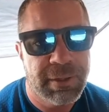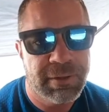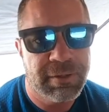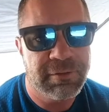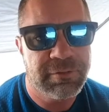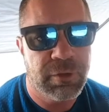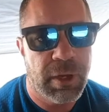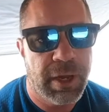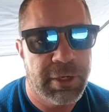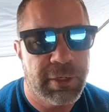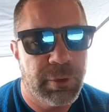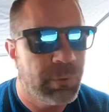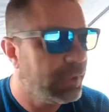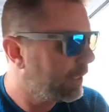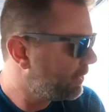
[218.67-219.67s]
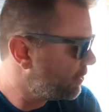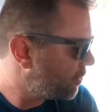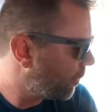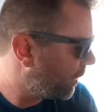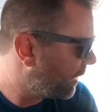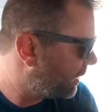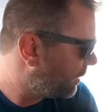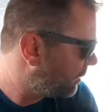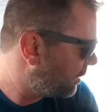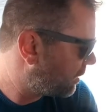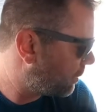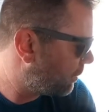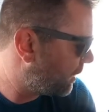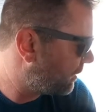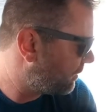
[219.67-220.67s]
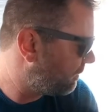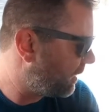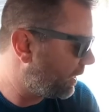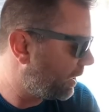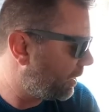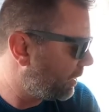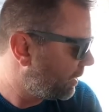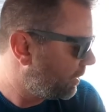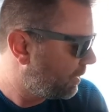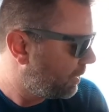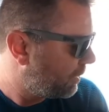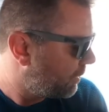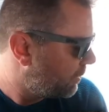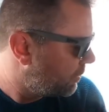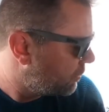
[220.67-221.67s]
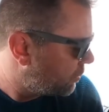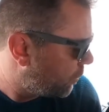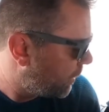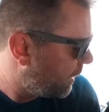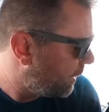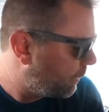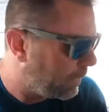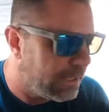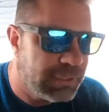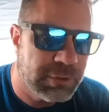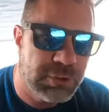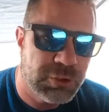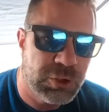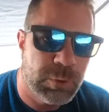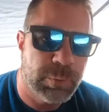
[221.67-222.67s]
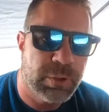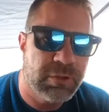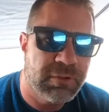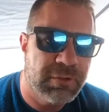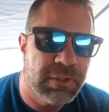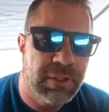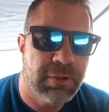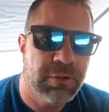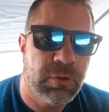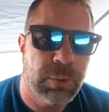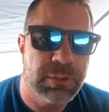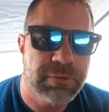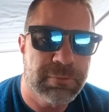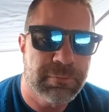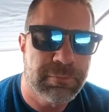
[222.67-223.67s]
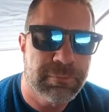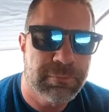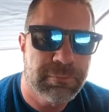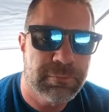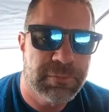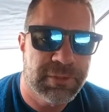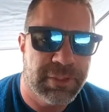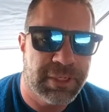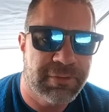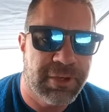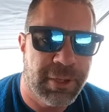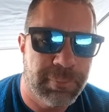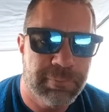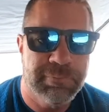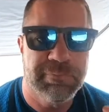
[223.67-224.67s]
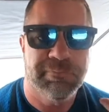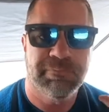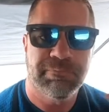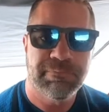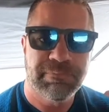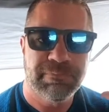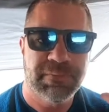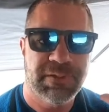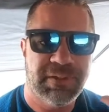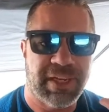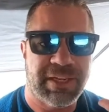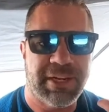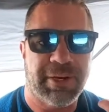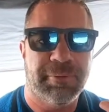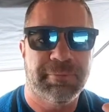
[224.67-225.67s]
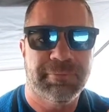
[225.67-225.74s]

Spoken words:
Let us know how you enjoyed the Thermarest Vela 20-degree two-person quilt. Till next time, take care.